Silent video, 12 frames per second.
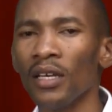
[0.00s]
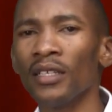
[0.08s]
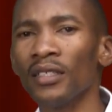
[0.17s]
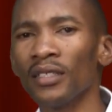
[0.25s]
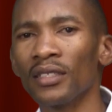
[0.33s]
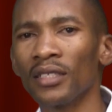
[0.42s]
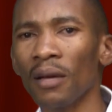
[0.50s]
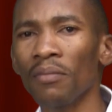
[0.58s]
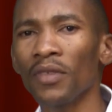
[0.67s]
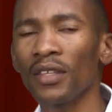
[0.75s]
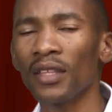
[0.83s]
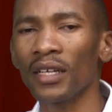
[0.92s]
It is
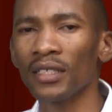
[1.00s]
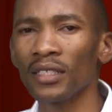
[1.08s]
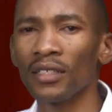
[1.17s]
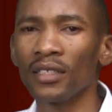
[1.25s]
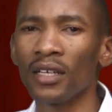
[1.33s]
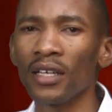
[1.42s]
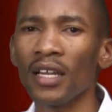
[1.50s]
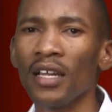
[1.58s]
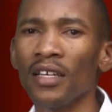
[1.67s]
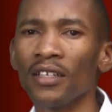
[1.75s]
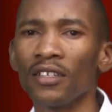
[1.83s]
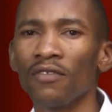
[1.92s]
something that is
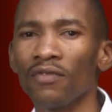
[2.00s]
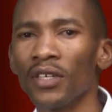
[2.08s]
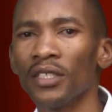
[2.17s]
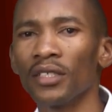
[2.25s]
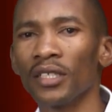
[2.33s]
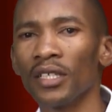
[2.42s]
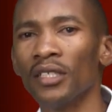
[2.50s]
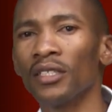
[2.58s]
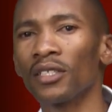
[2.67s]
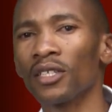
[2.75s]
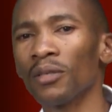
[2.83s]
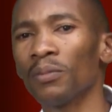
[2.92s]
clearly revealed in
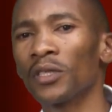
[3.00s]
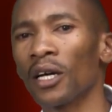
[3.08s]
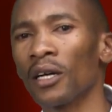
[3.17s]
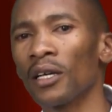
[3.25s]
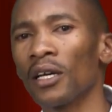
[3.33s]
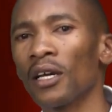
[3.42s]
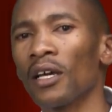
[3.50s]
scripture,